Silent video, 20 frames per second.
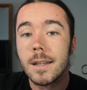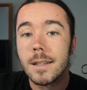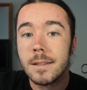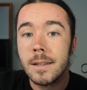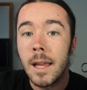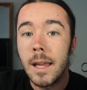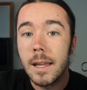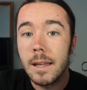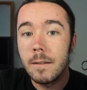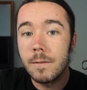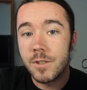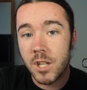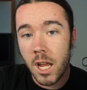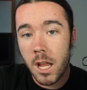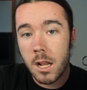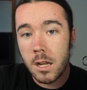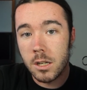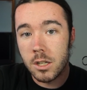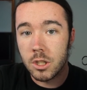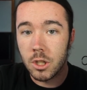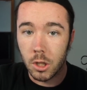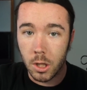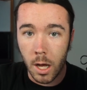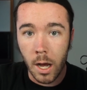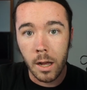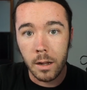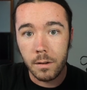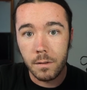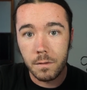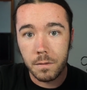they've changed a
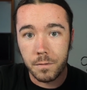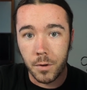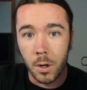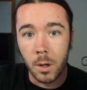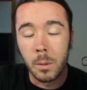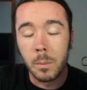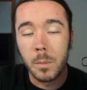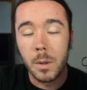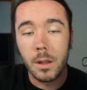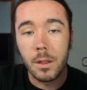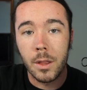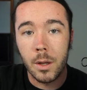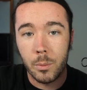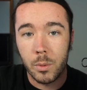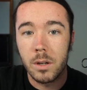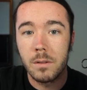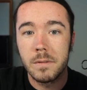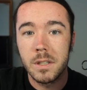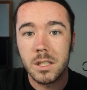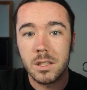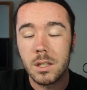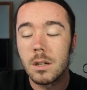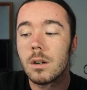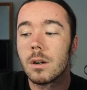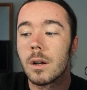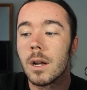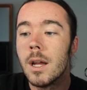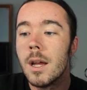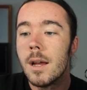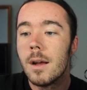lot from their previous
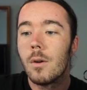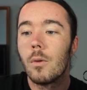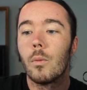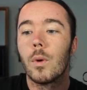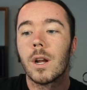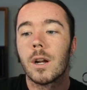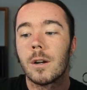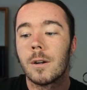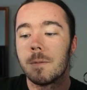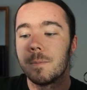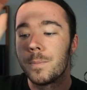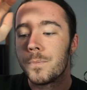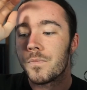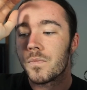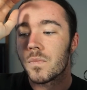song, where